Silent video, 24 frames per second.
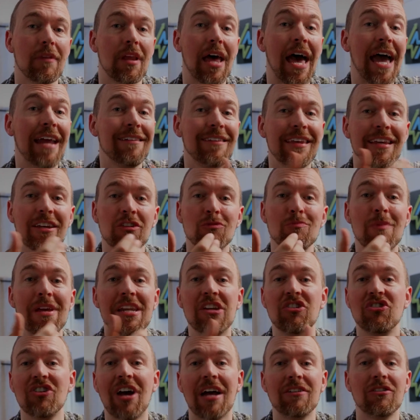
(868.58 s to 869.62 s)
I take as many
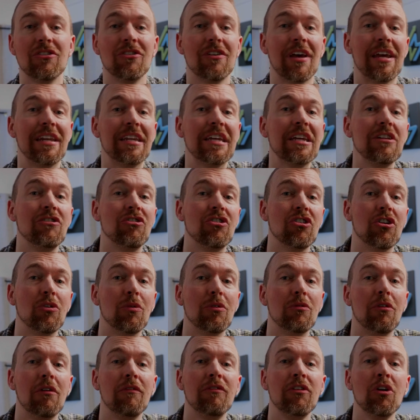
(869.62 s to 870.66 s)
shots as I need to and
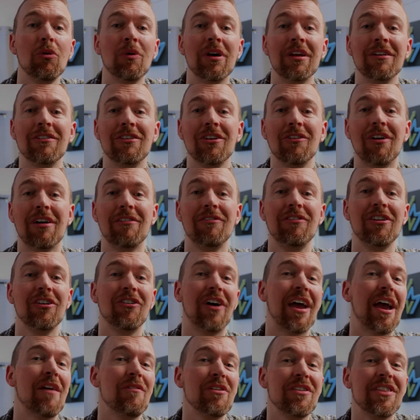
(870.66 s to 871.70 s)
review it until I feel
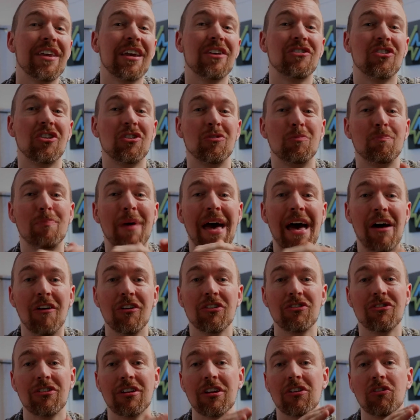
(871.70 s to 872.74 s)
everything is as
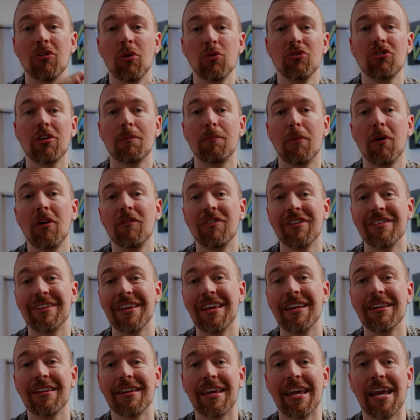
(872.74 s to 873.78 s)
balanced and close to perfect
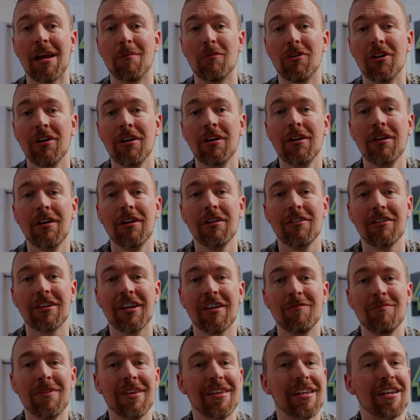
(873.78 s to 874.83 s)
in camera to give
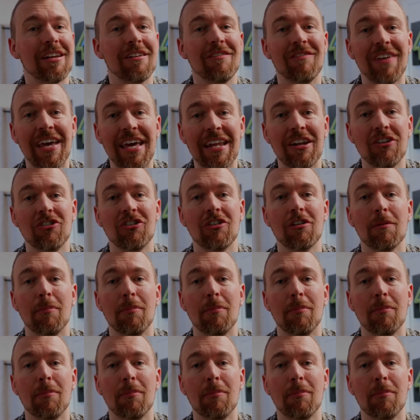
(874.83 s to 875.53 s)
me an advantage in the